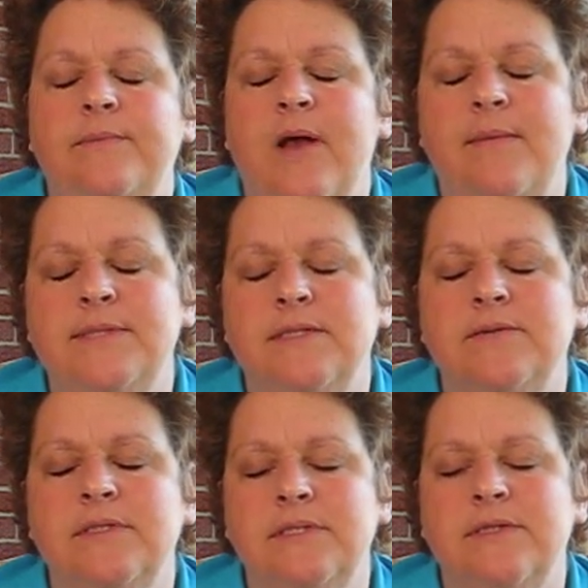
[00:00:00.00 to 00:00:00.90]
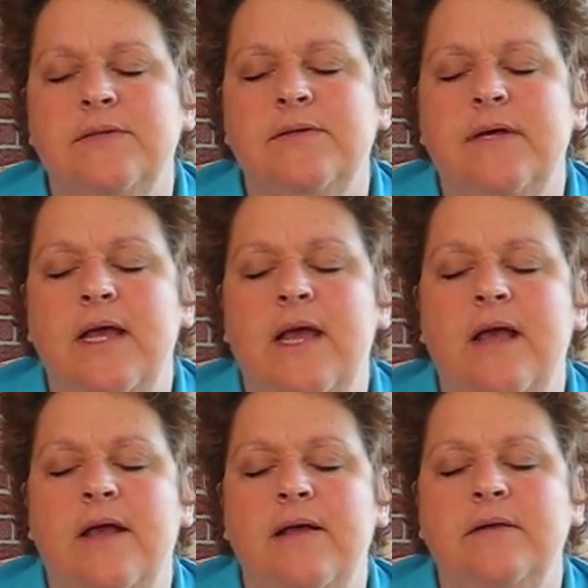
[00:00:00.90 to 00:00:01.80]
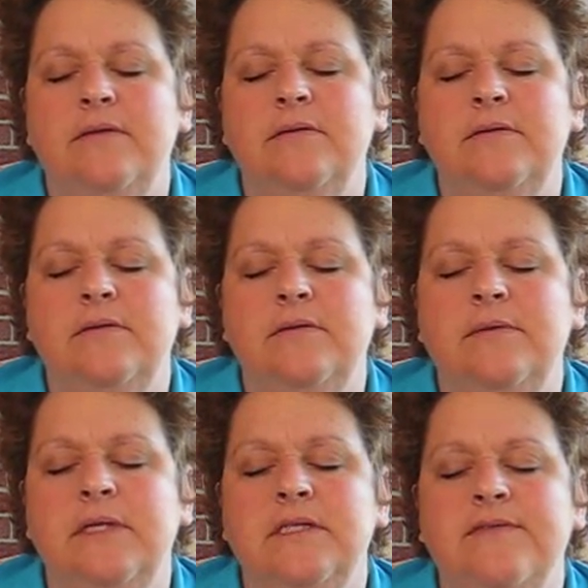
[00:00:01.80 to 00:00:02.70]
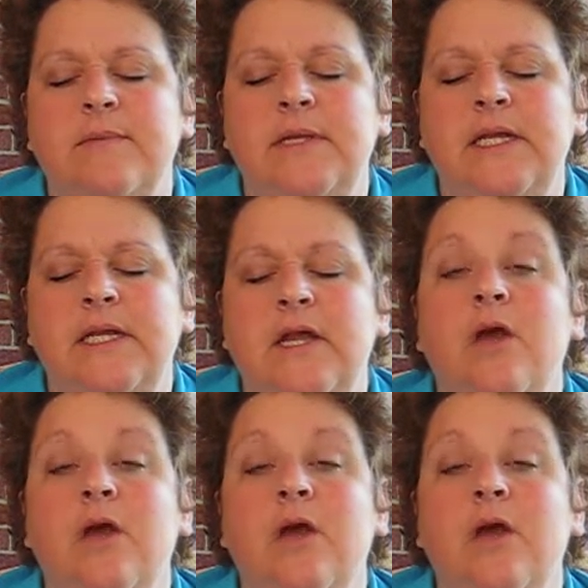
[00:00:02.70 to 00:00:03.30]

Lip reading: popsicle still, what else have I been eating?